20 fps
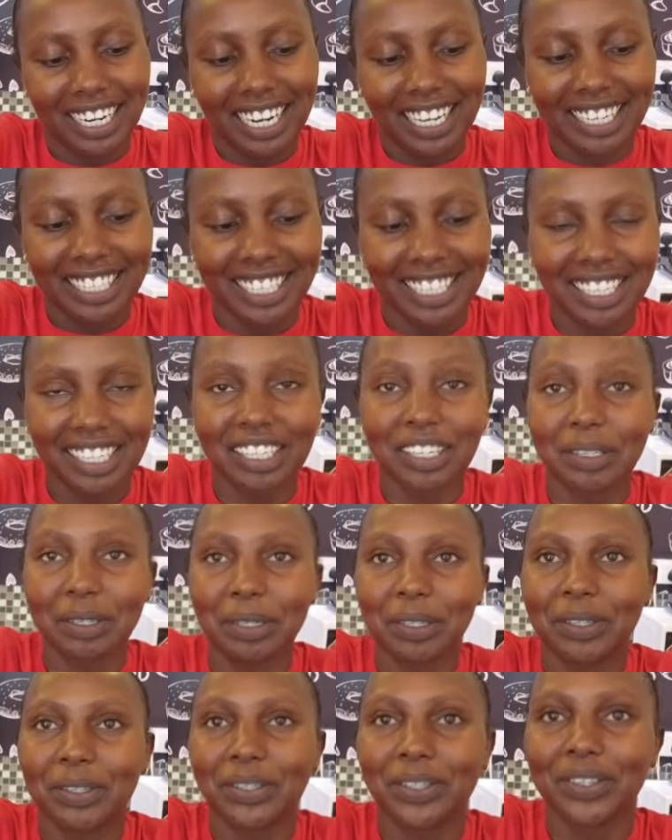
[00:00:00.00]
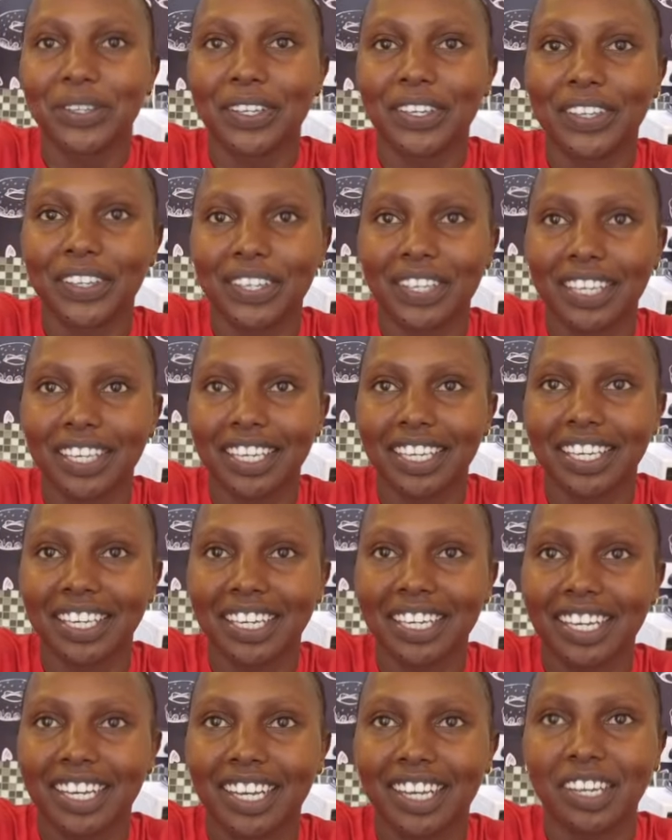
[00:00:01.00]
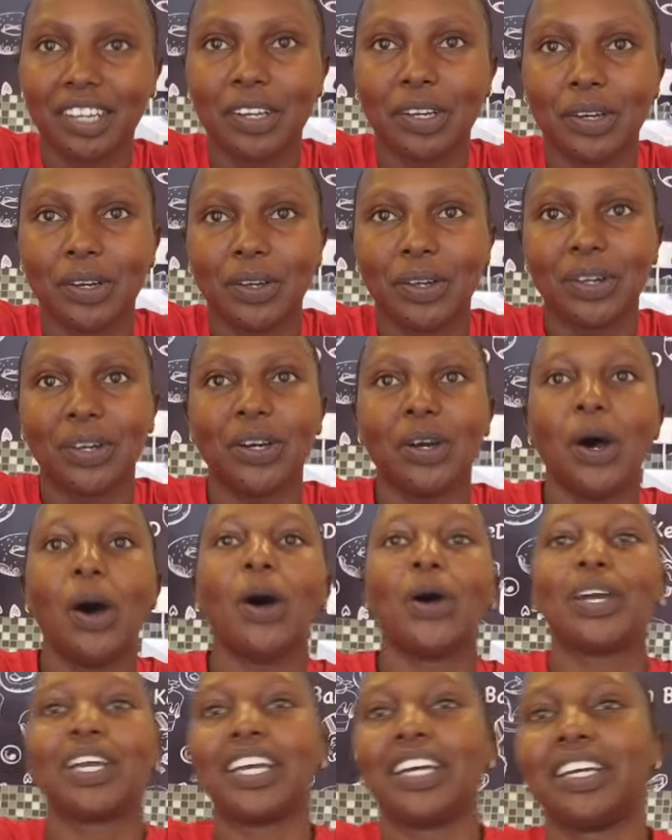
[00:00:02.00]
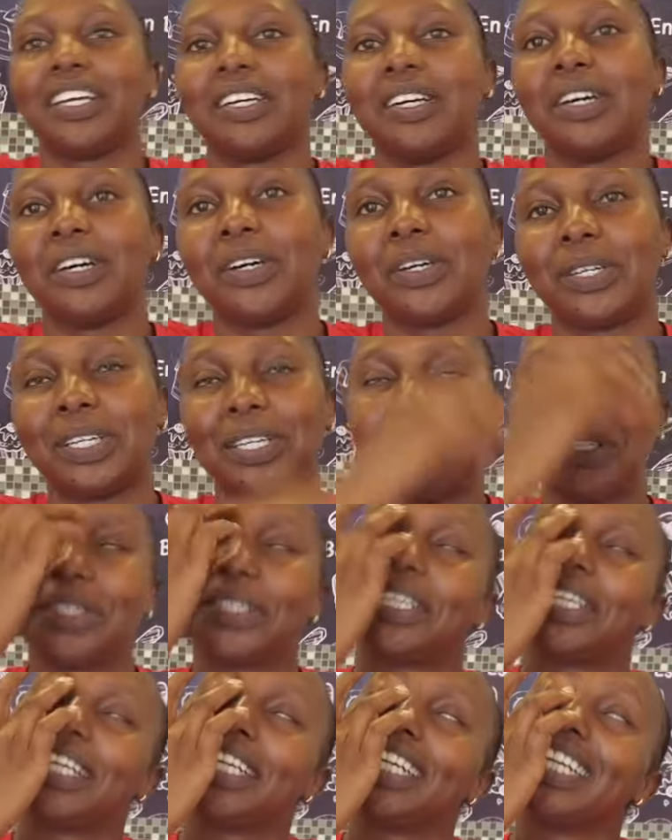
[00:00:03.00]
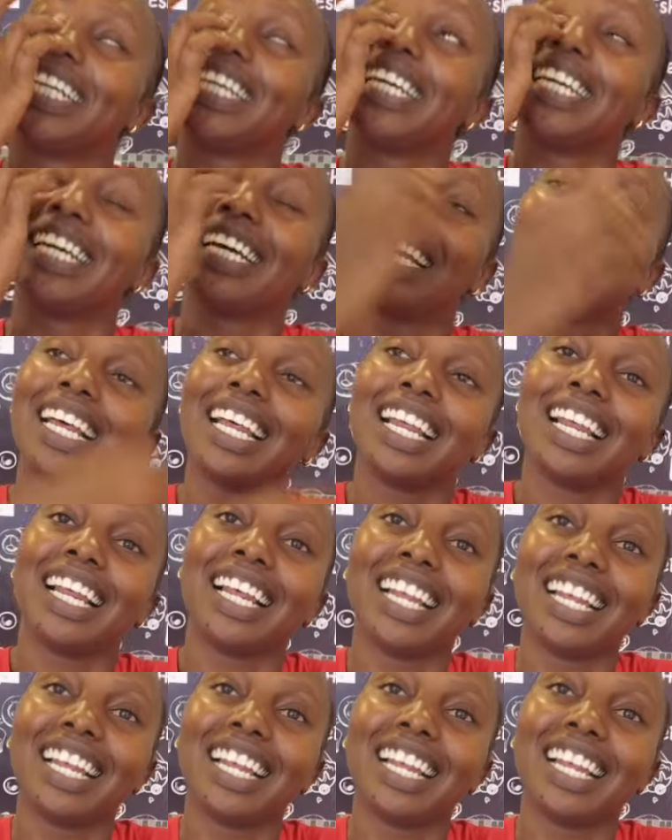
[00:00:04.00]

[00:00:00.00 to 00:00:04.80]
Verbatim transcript: Like, I'm a Jamaican, so maybe if anything I can help you to make you understand. Okay. Go ahead.